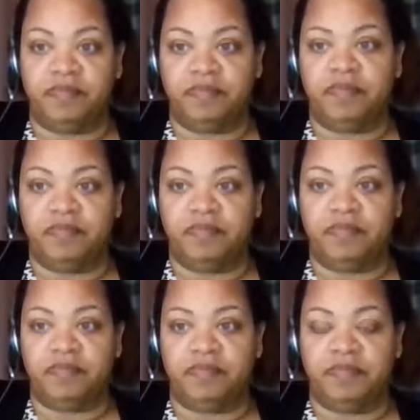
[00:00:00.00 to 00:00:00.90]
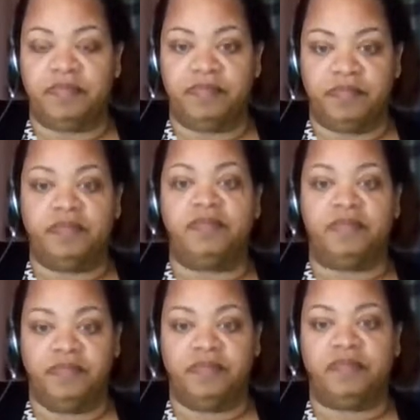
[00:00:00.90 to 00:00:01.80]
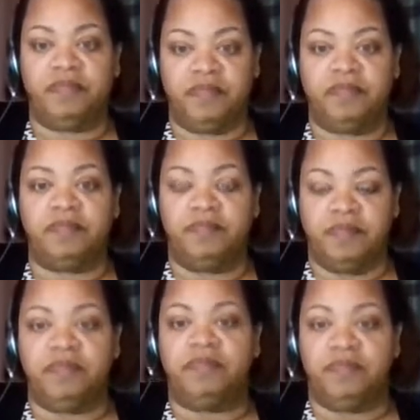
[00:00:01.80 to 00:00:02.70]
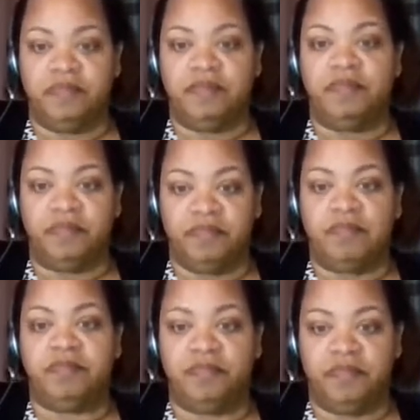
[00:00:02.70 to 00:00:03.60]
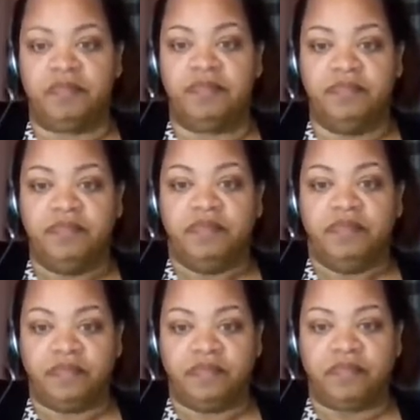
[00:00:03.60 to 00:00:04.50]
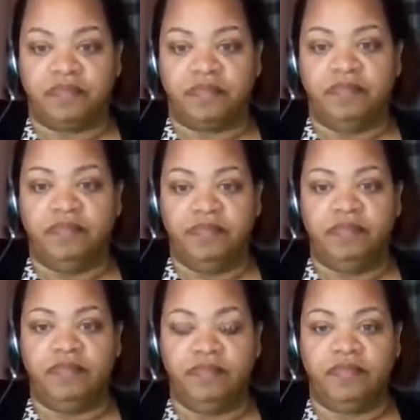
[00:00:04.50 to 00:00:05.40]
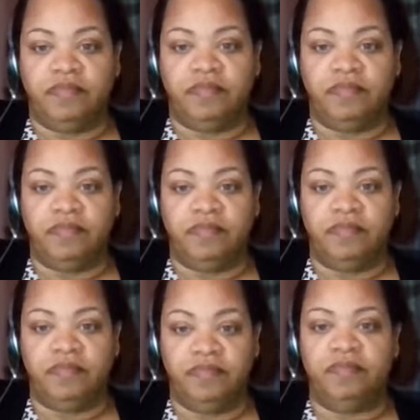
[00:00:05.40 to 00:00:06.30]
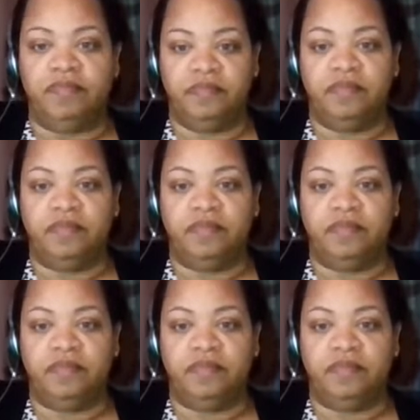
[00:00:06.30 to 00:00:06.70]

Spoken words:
(not speaking)